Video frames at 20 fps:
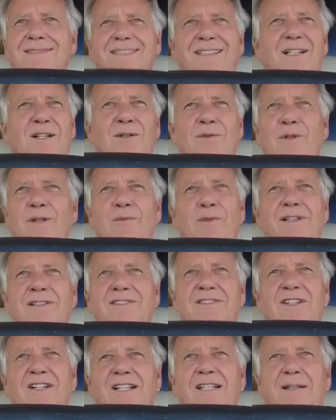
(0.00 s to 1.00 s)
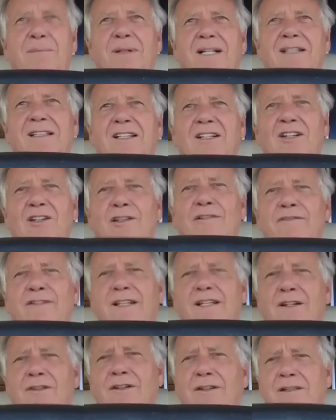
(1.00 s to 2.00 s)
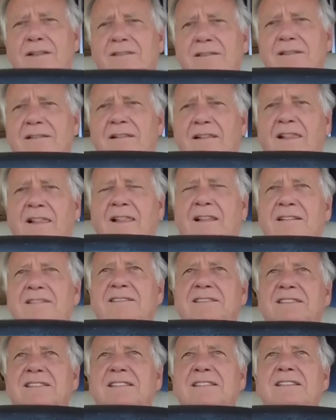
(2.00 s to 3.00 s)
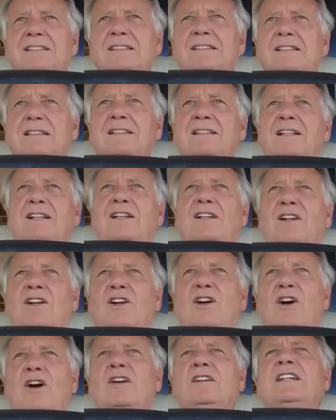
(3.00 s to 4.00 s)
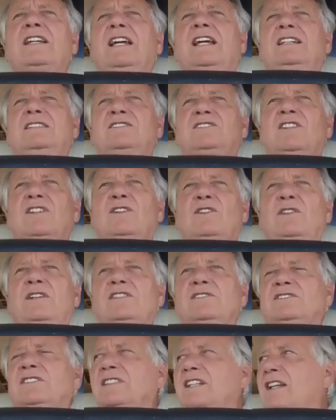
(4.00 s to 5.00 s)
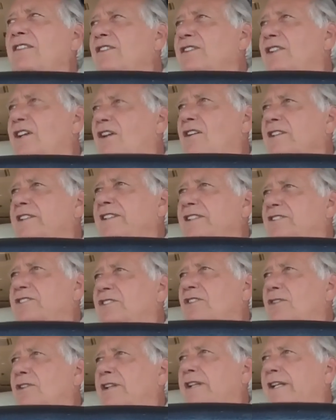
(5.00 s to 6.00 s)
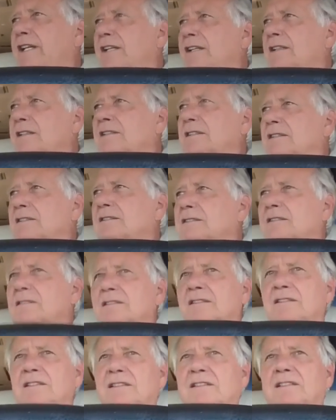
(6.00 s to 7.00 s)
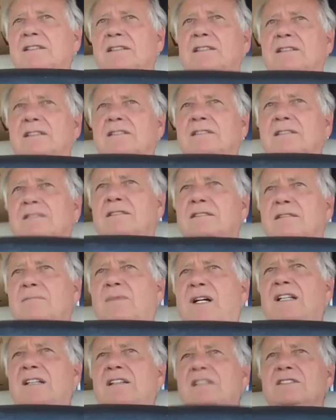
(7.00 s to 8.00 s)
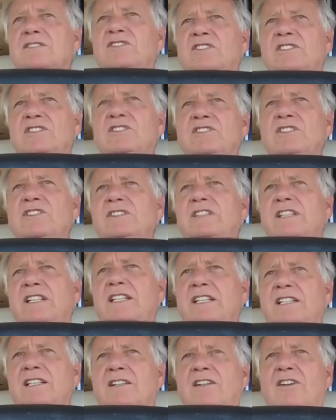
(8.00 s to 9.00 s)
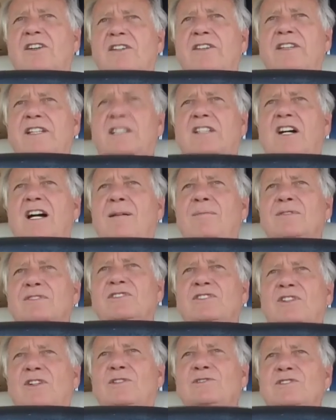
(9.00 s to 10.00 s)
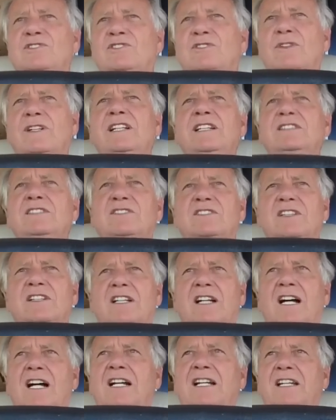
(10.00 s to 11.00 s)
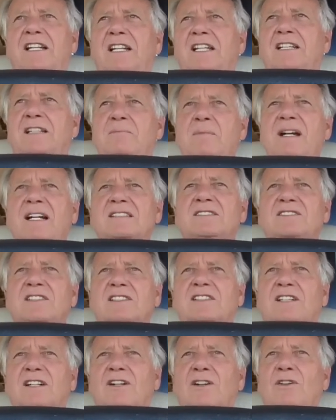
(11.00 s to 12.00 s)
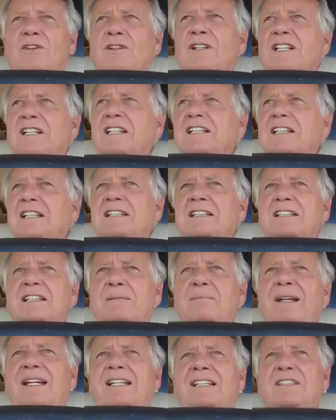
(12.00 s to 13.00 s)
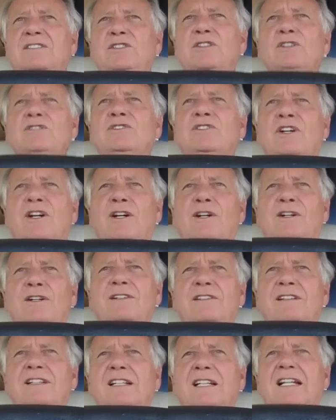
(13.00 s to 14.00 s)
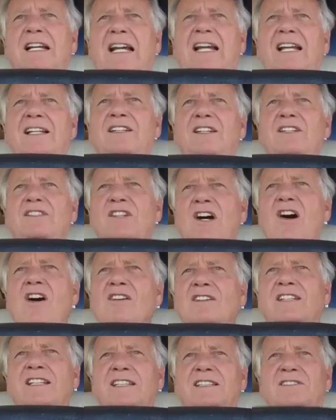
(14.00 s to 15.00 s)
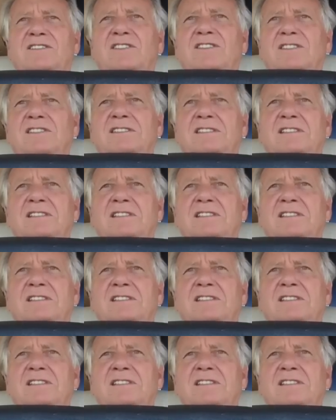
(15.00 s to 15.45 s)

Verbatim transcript: No, we weren't talking about cauliflower. I was. Okay, so here's another donkey story my little Suzuki on the cobblestone streets in uh, Mexico can make a U-turn and the donkeys,